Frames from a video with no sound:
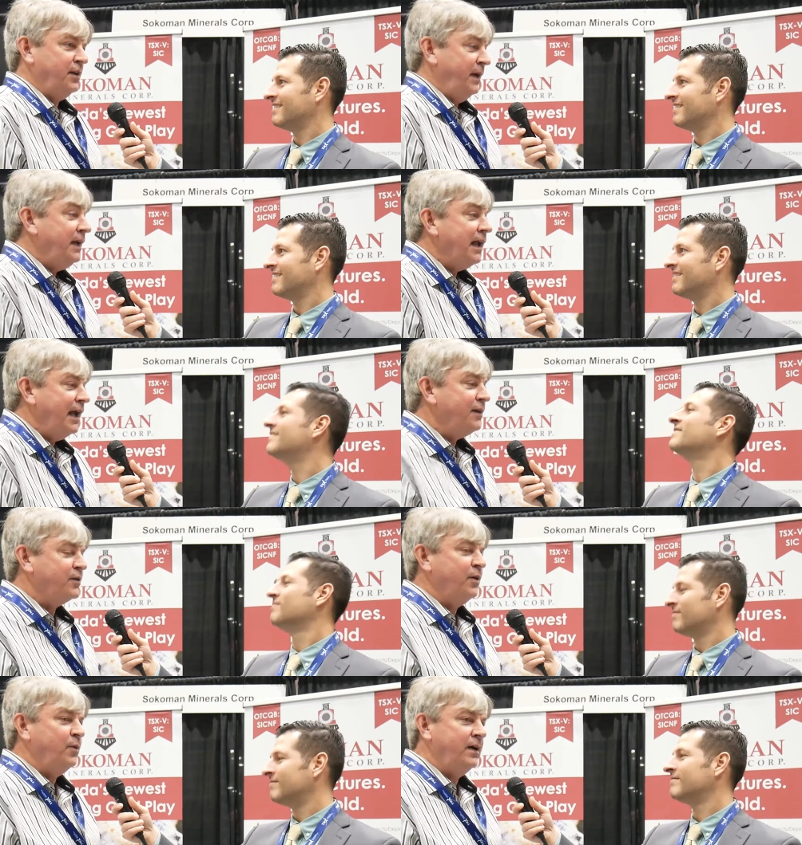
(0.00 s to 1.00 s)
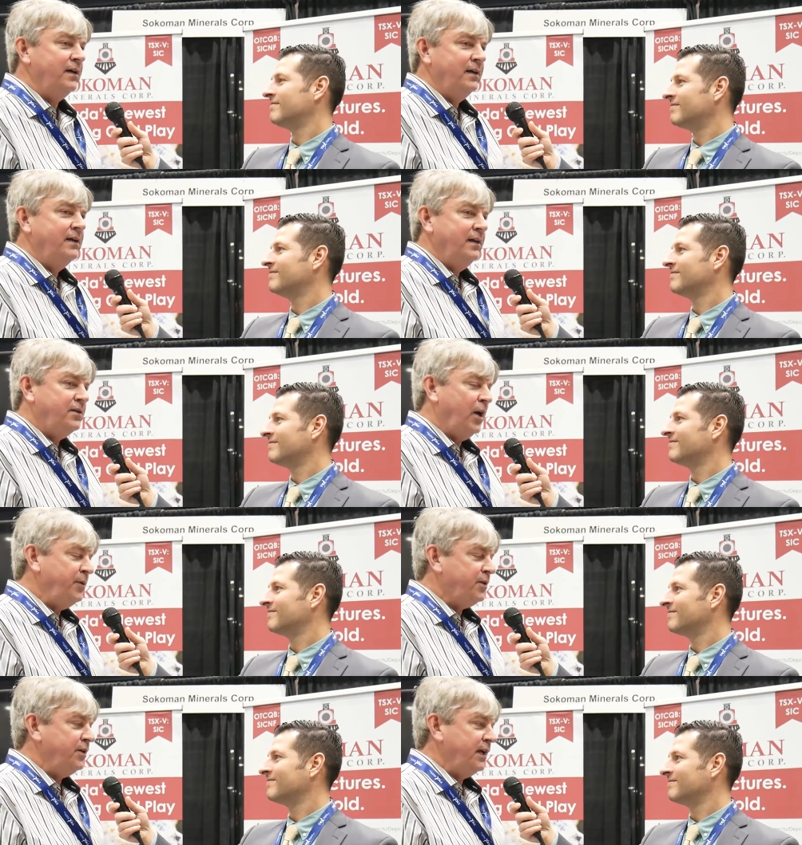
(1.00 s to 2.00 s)
Speaker 1: the mainland. So uh, it's
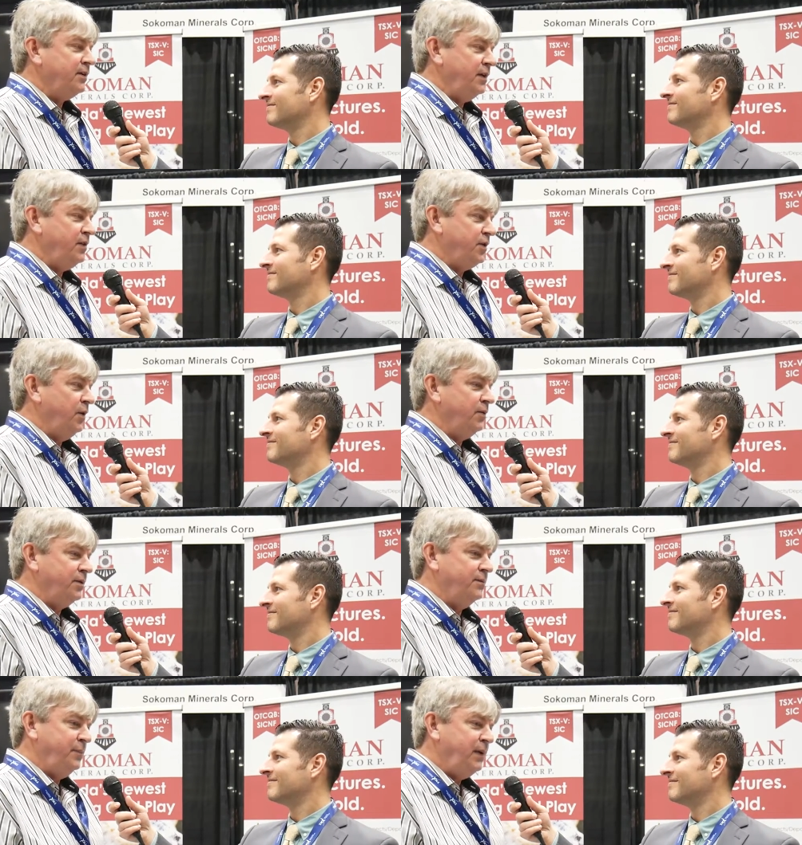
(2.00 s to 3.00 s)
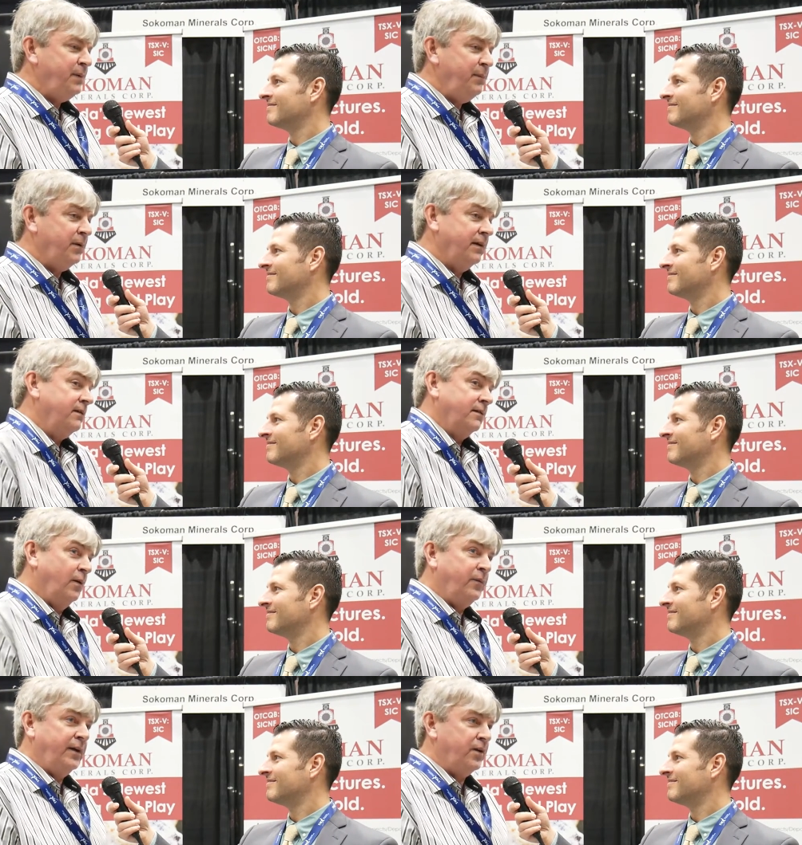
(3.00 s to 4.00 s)
always good to get to these shows and meet people, and
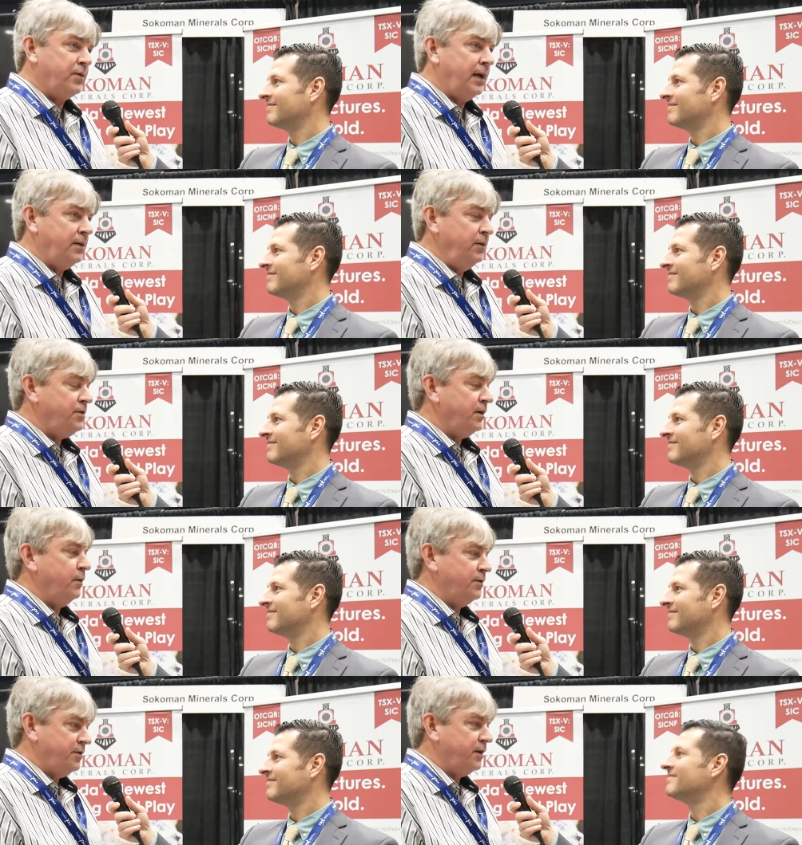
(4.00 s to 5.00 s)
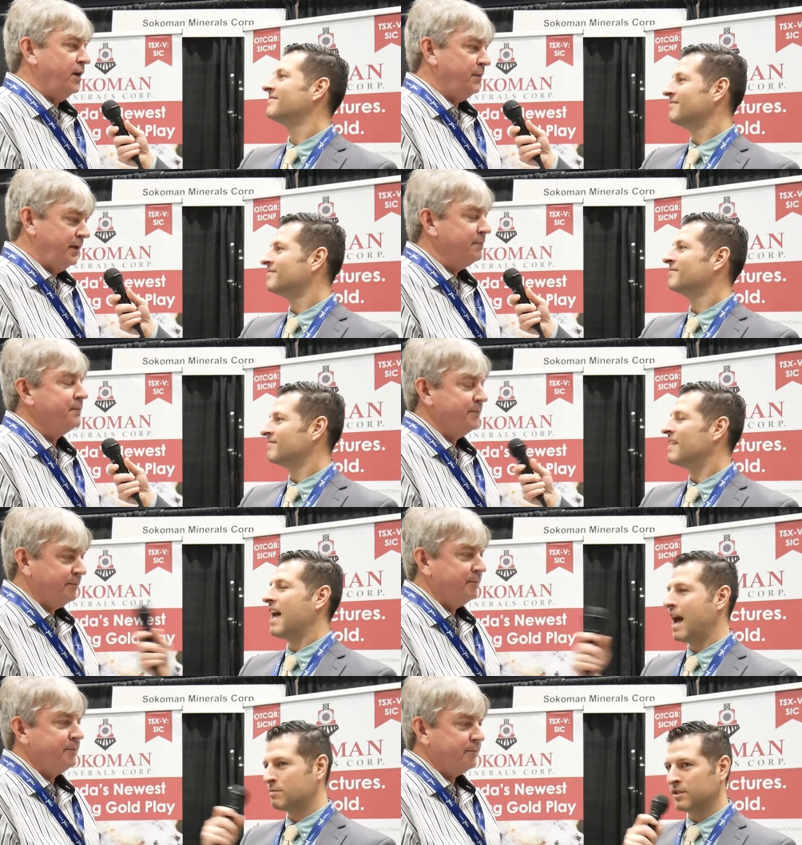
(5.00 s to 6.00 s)
hopefully attract new shareholders to the company.
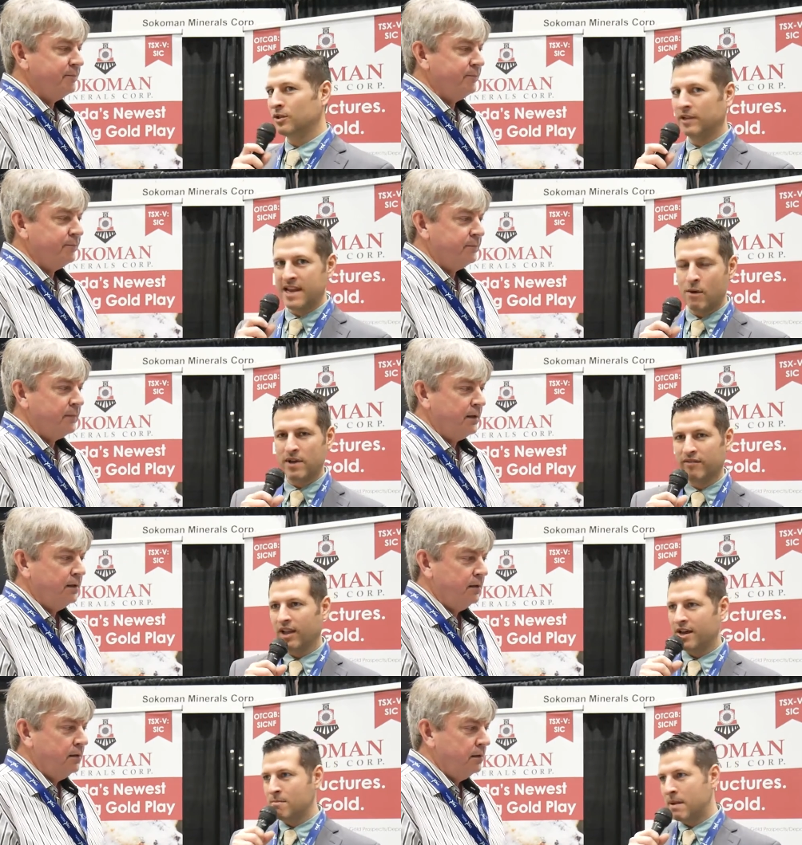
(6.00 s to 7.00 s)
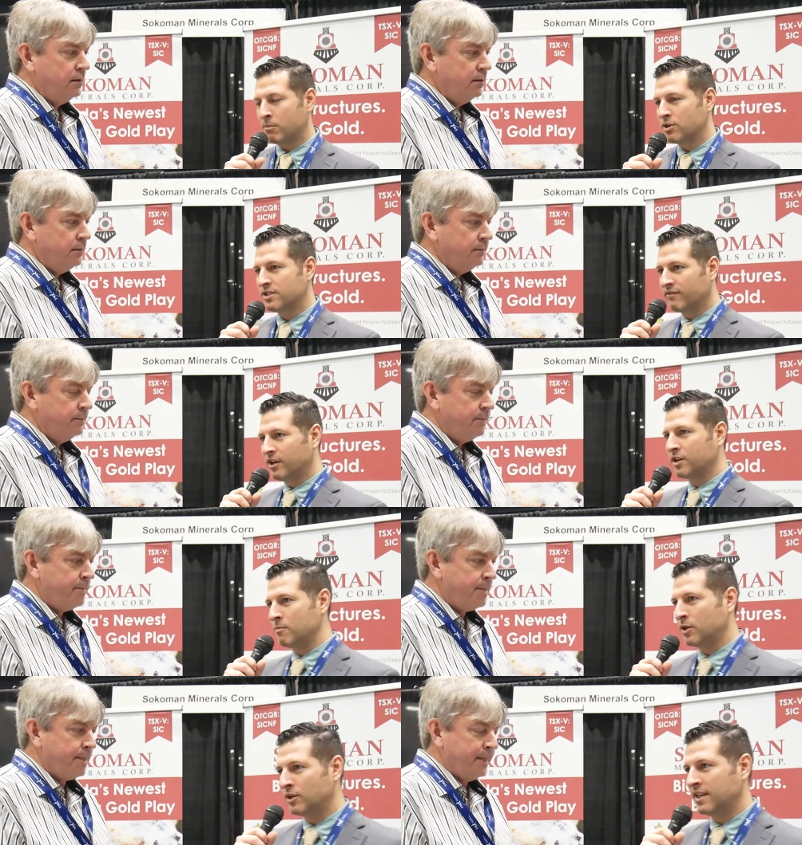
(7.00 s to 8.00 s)
Speaker 2: Absolutely. Now, we have a lot of members of our
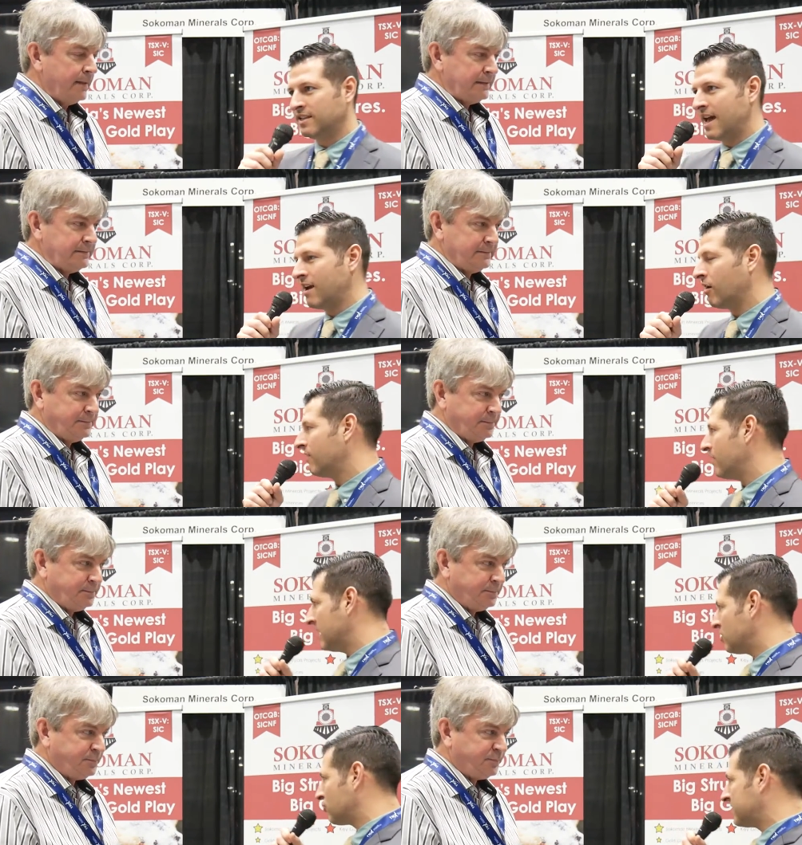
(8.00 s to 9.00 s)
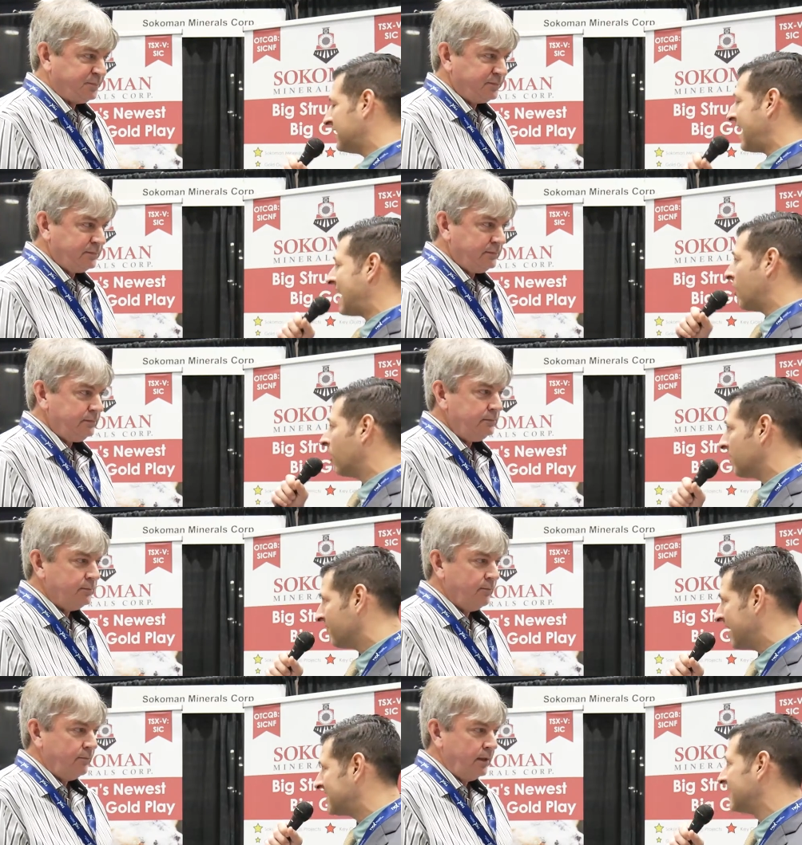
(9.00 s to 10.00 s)
community that are very interested and are
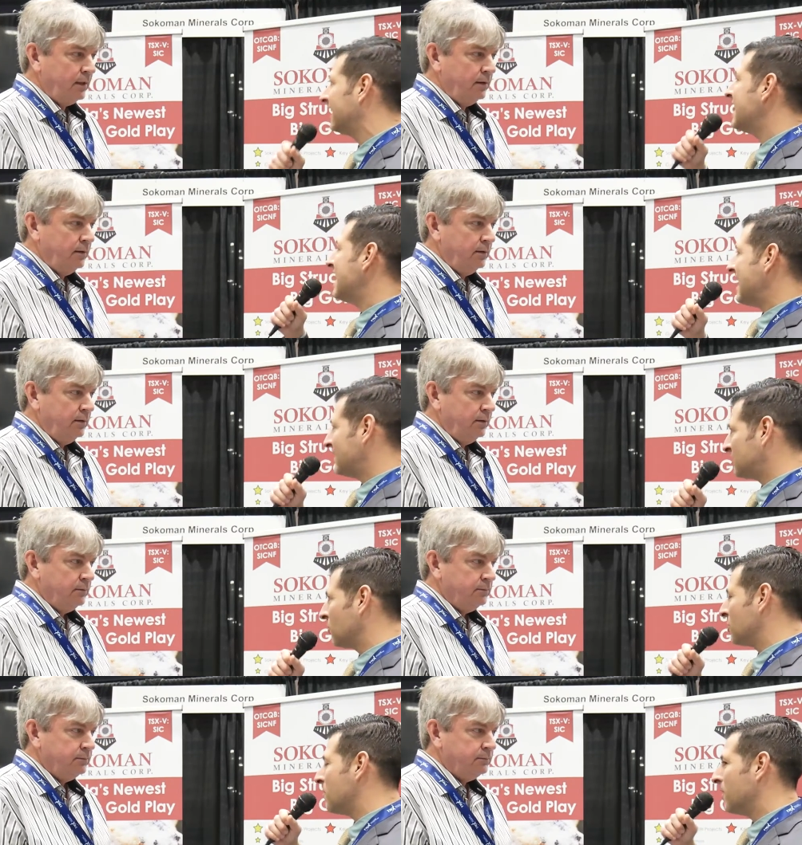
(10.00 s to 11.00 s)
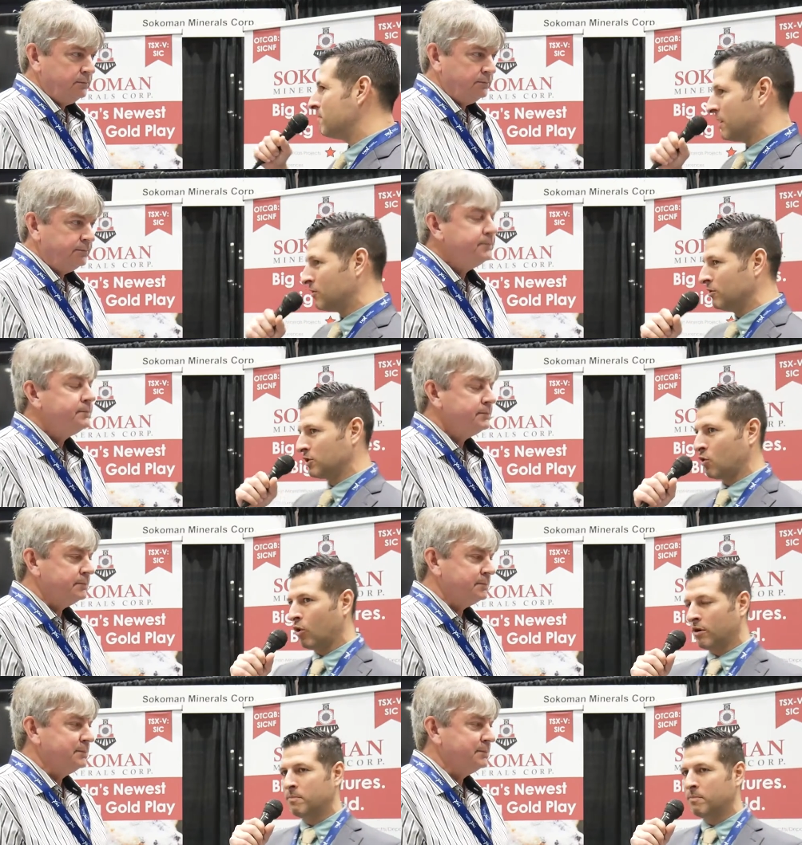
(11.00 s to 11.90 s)
investing in Sokoman Minerals Corp.